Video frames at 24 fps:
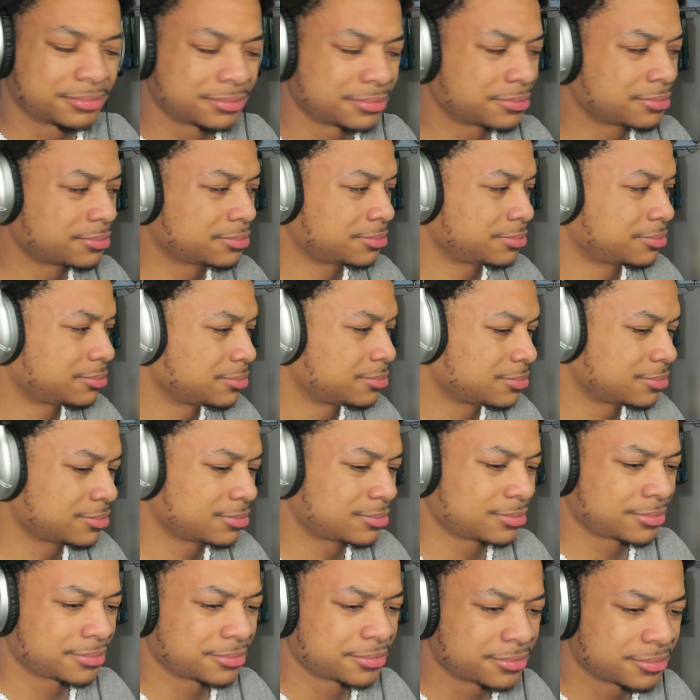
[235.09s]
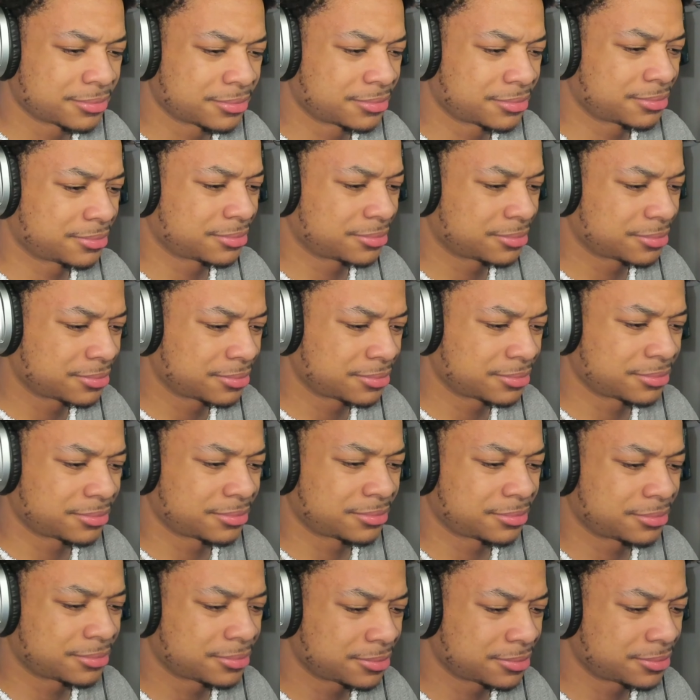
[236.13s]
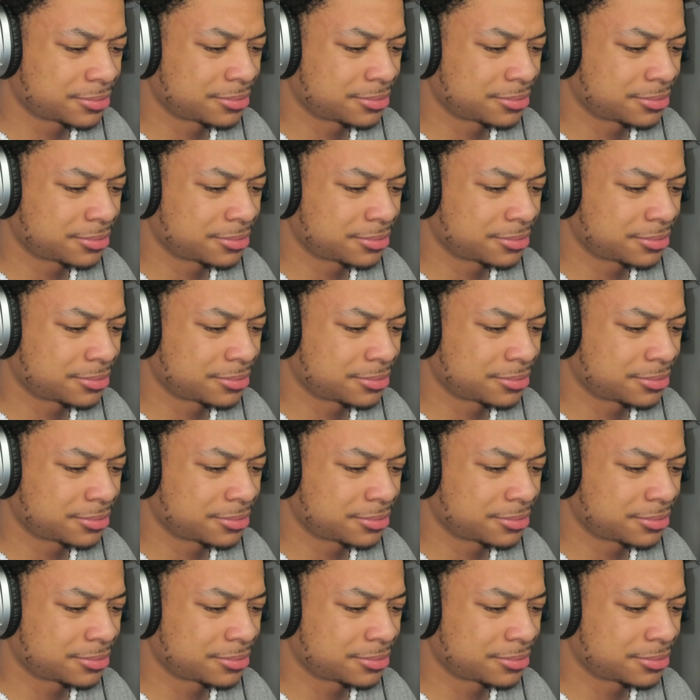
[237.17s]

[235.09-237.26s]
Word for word: Dust a man down with the pen is a sweep.